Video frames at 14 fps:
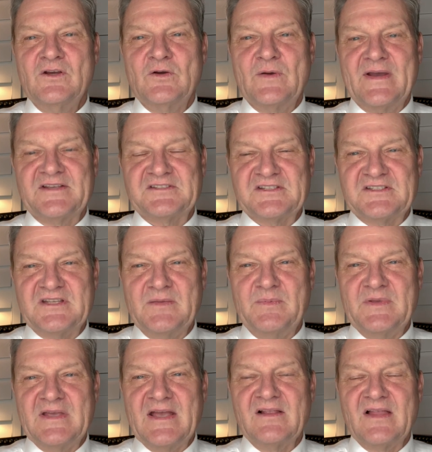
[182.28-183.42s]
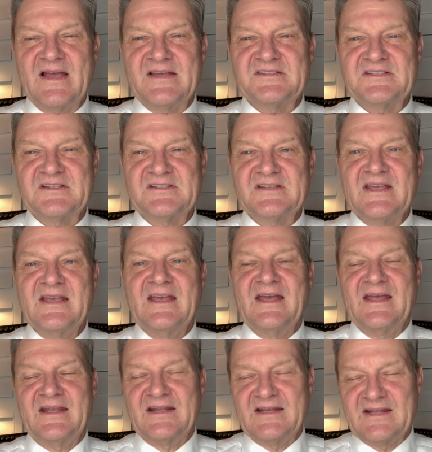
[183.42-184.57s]
who has a CPA license
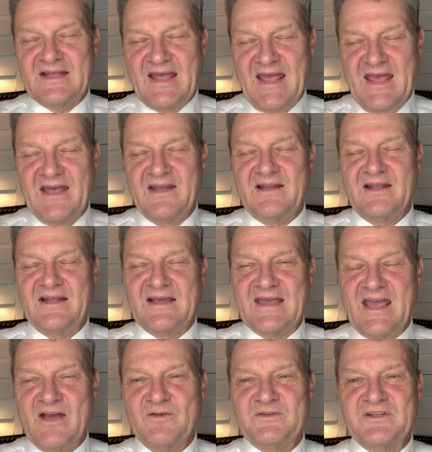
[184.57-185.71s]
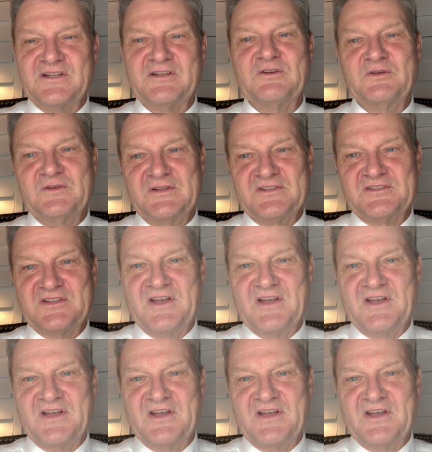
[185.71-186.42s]
and an accountant who does